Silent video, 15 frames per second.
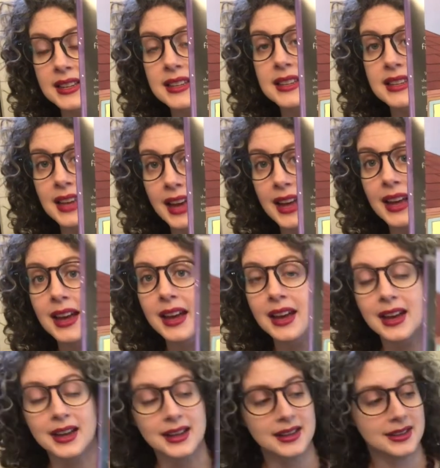Yeah,
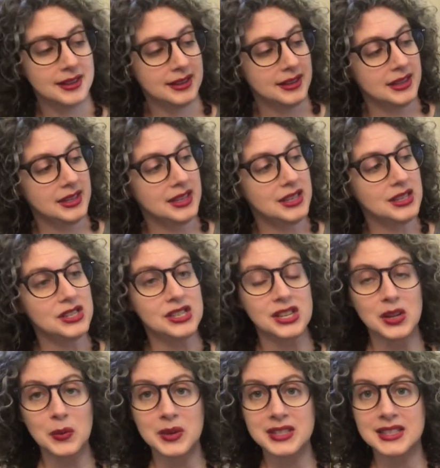
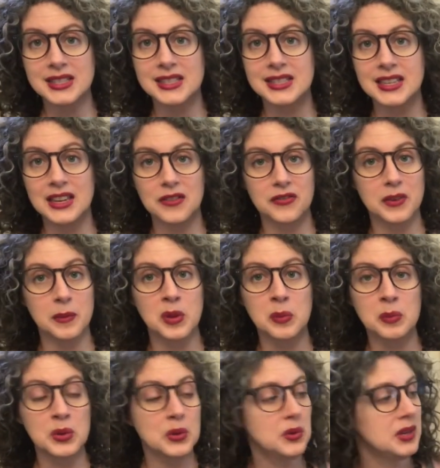she wants to see it from the
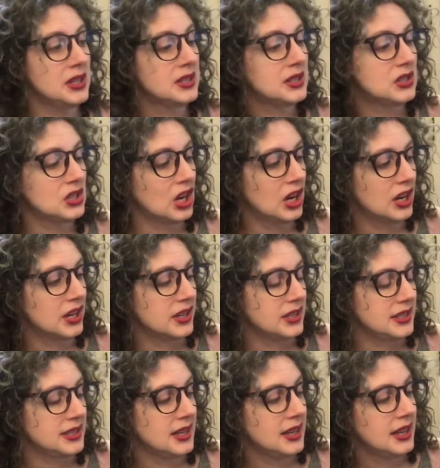moon and
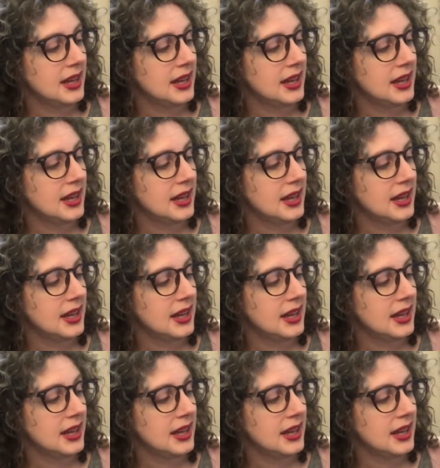stars.